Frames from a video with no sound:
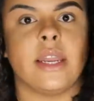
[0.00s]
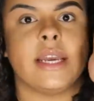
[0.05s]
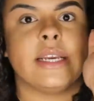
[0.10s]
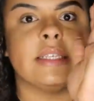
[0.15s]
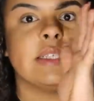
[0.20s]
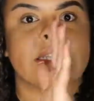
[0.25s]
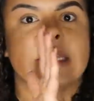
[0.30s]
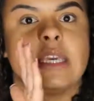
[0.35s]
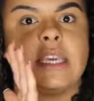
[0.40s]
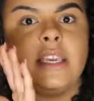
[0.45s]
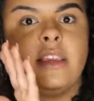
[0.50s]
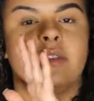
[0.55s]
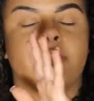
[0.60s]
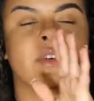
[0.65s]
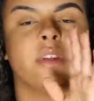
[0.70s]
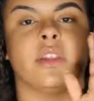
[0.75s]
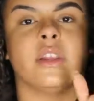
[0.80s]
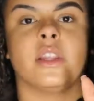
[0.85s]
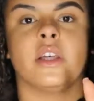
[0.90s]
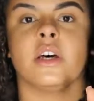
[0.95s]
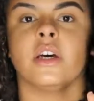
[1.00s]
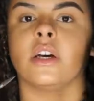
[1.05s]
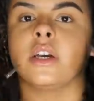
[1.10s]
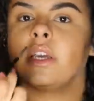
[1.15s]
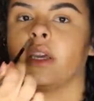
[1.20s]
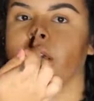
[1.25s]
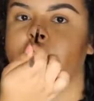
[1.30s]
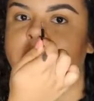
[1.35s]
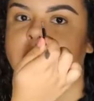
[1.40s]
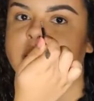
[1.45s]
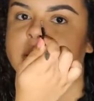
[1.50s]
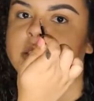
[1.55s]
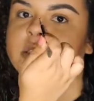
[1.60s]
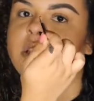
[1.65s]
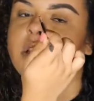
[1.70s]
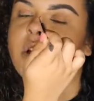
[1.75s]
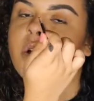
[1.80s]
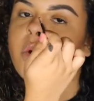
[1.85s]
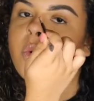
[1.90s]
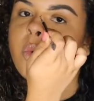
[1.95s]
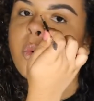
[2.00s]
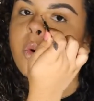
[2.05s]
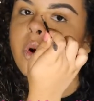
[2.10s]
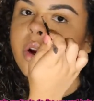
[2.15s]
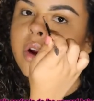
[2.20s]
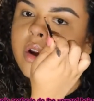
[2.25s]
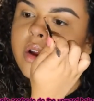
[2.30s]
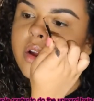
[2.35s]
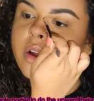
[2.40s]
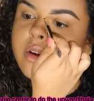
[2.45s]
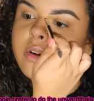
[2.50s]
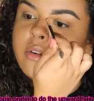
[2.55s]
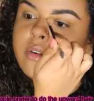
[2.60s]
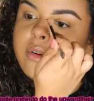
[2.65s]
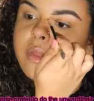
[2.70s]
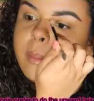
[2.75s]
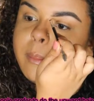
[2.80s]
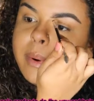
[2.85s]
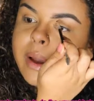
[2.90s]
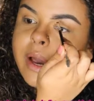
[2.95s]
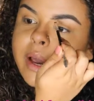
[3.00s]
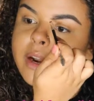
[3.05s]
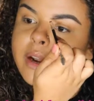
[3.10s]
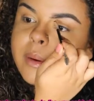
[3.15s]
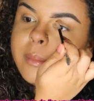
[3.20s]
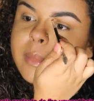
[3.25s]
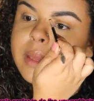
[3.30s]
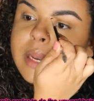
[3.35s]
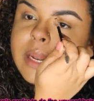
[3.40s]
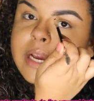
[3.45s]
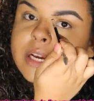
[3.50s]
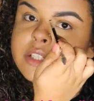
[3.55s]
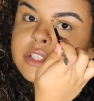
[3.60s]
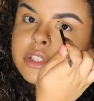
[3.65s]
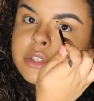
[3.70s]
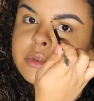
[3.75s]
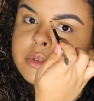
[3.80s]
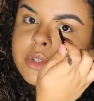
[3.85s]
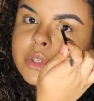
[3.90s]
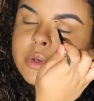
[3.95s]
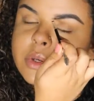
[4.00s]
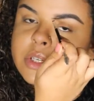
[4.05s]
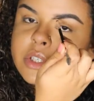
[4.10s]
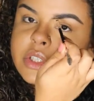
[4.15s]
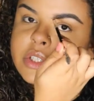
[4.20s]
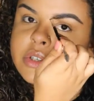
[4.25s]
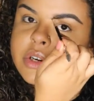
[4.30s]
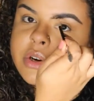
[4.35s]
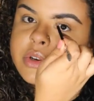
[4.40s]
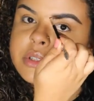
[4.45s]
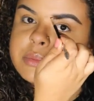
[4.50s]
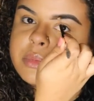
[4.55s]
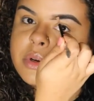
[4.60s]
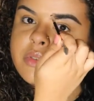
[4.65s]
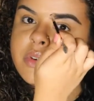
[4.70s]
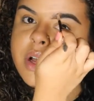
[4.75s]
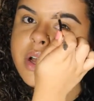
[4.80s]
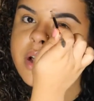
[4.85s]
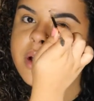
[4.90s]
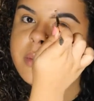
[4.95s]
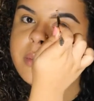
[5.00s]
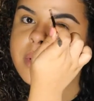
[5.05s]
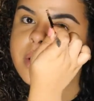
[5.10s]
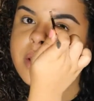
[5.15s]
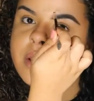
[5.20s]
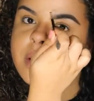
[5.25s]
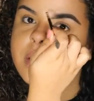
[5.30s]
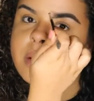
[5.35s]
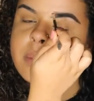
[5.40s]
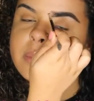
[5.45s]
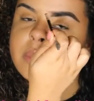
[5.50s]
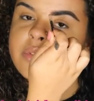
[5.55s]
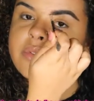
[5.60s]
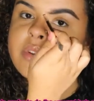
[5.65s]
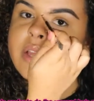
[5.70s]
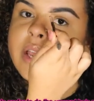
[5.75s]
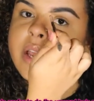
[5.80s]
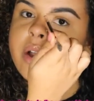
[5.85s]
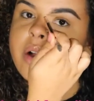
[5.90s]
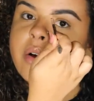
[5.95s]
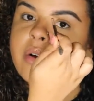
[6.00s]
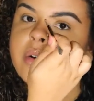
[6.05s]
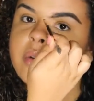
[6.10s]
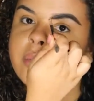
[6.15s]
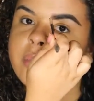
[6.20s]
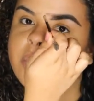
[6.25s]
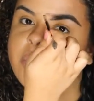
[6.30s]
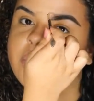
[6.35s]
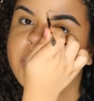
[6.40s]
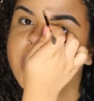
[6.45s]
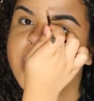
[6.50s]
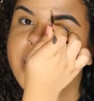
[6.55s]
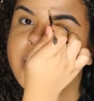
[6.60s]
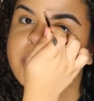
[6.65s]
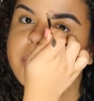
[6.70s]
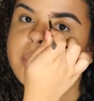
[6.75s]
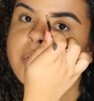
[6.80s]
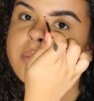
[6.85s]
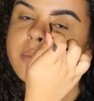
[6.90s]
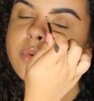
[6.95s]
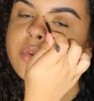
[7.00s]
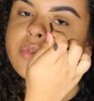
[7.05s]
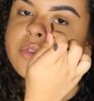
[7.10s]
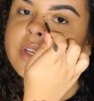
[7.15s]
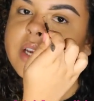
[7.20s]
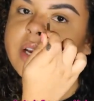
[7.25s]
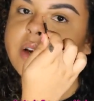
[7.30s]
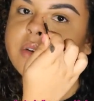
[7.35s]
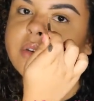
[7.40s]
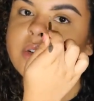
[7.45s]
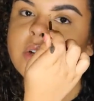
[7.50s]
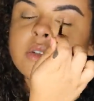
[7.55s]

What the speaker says: nice even look is work from the bottom, and as you're doing strokes, move up, move down, move up, move down.